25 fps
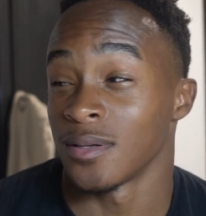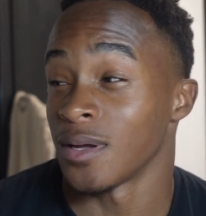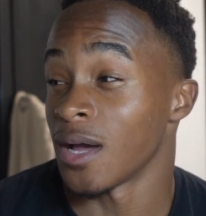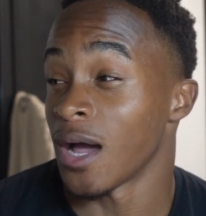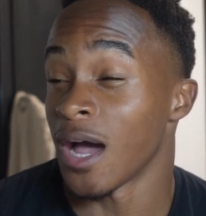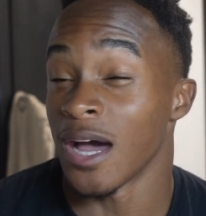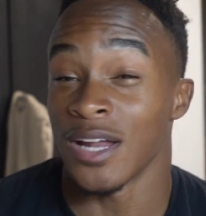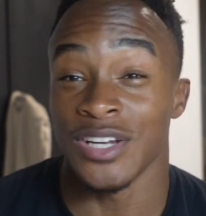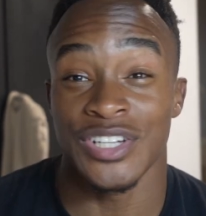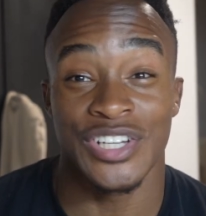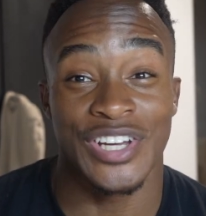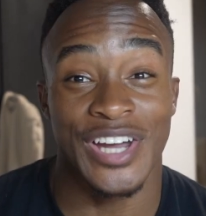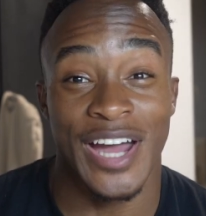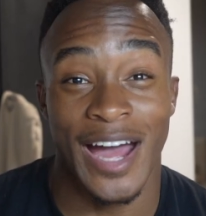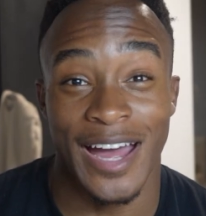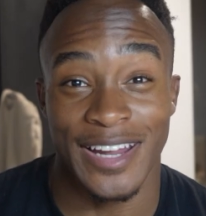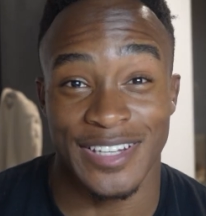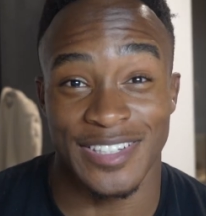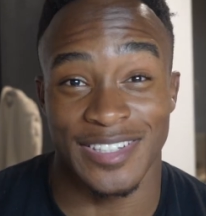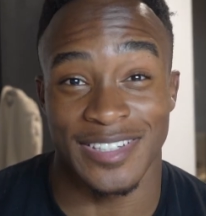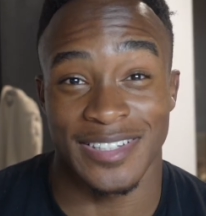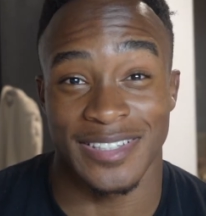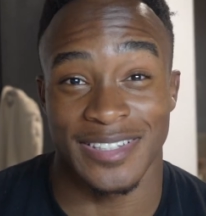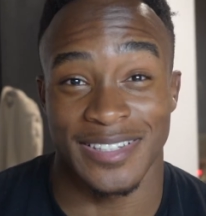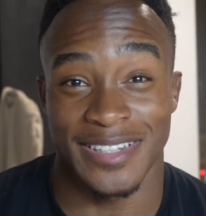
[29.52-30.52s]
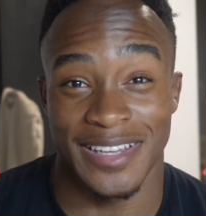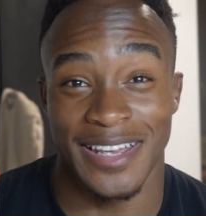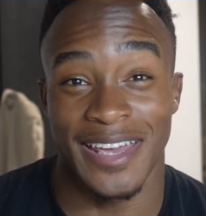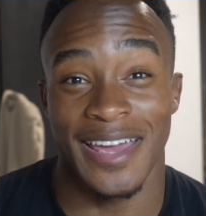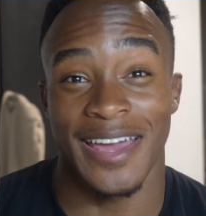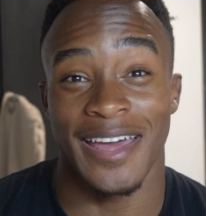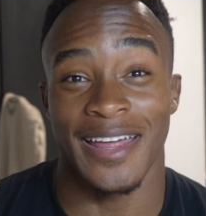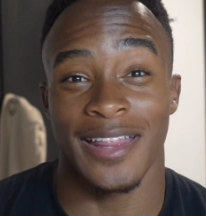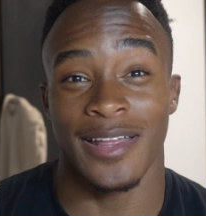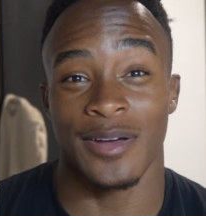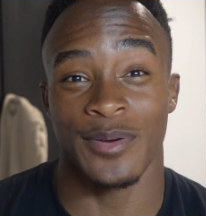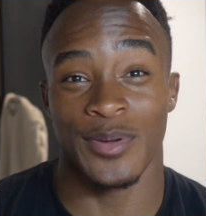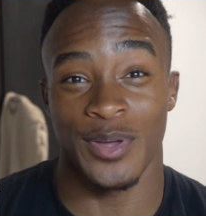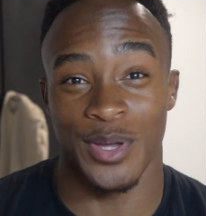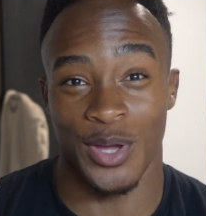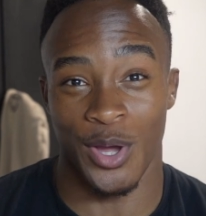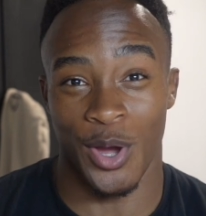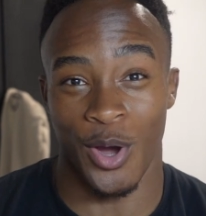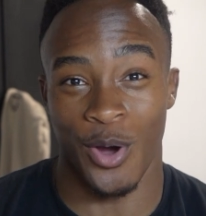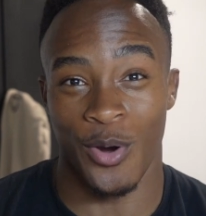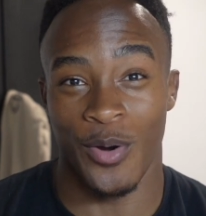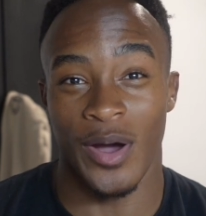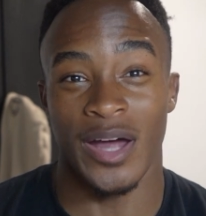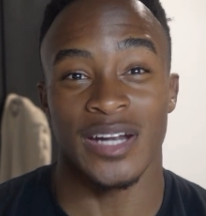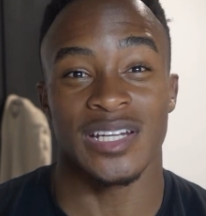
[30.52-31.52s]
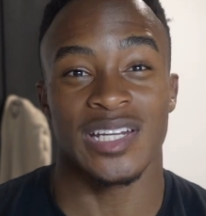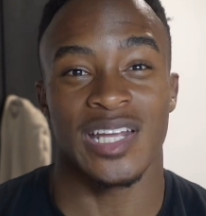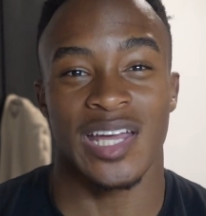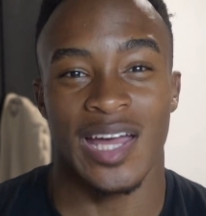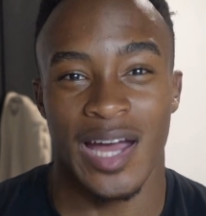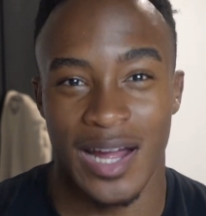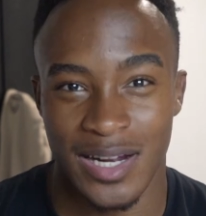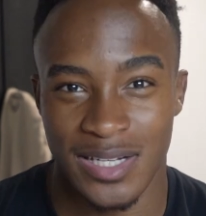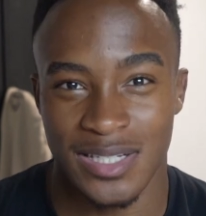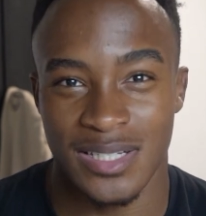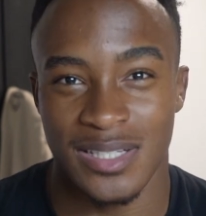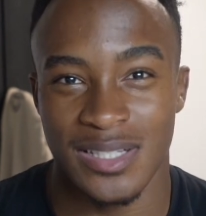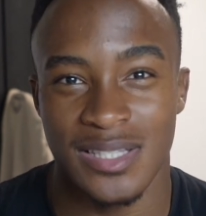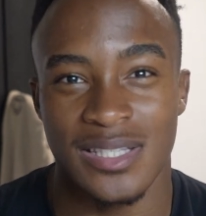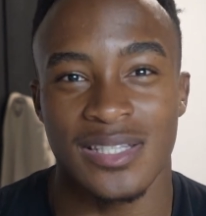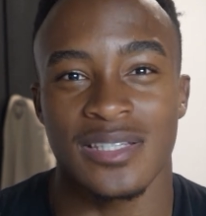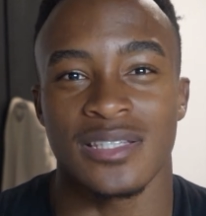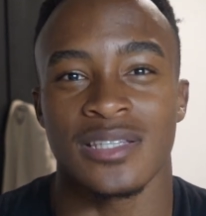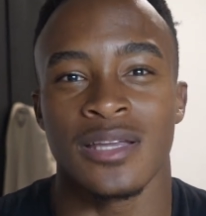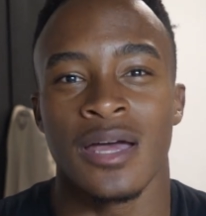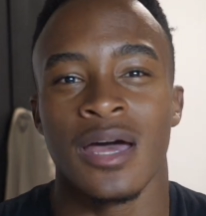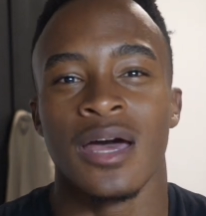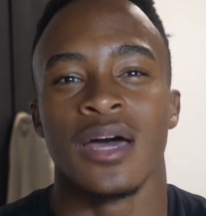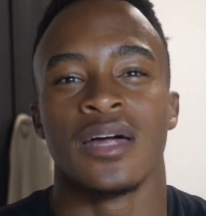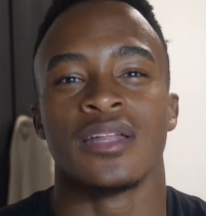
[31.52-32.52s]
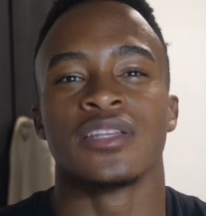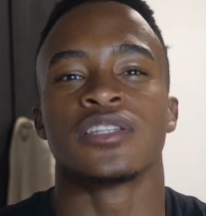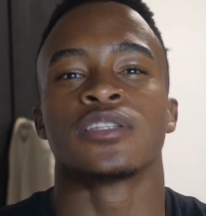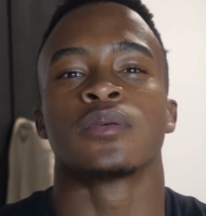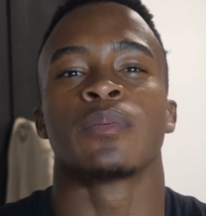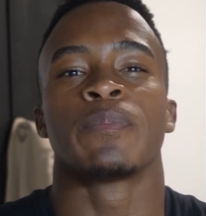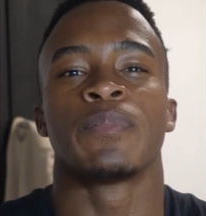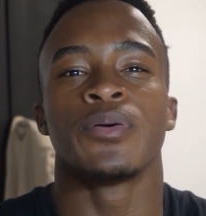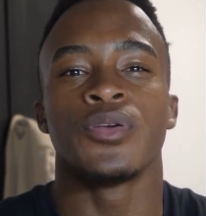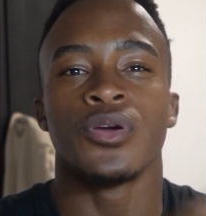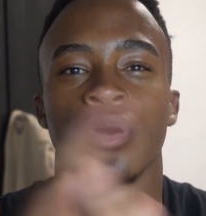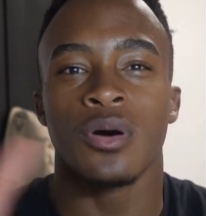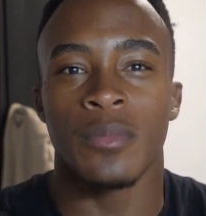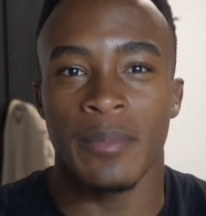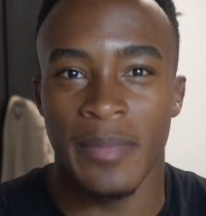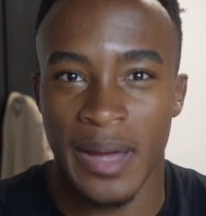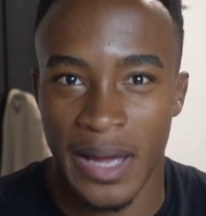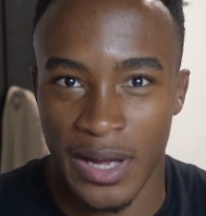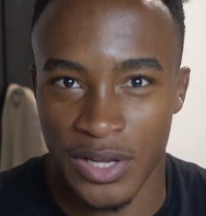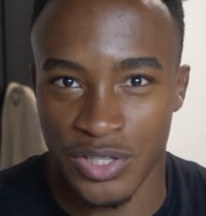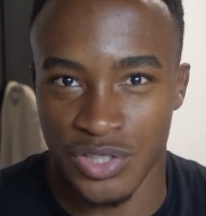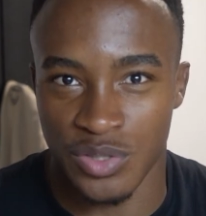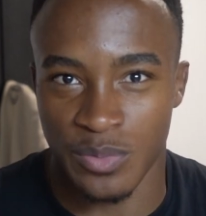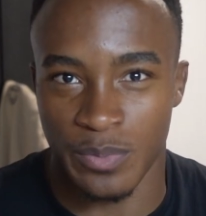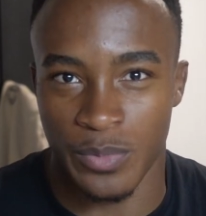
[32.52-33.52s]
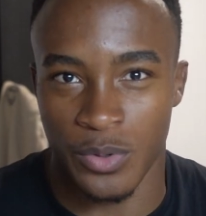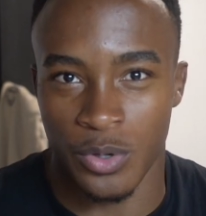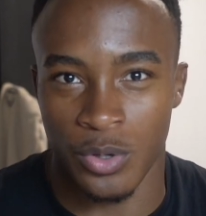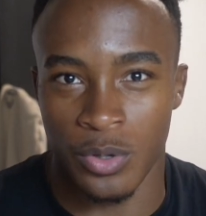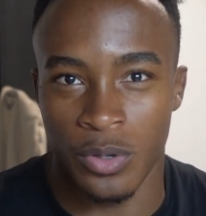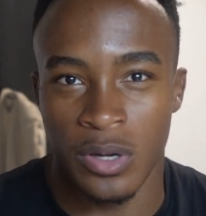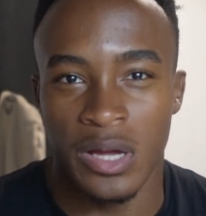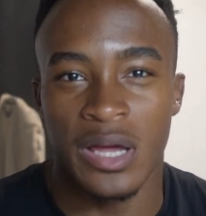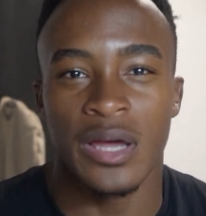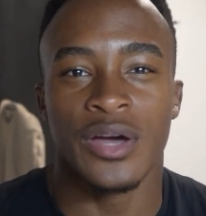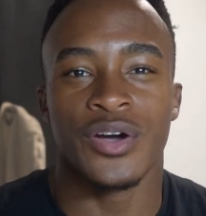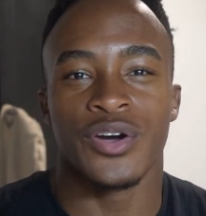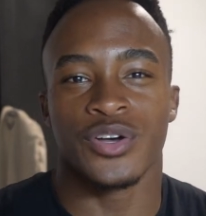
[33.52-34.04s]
Uncut. Yeah, there we go. Uncut. This is pure Maj, bro.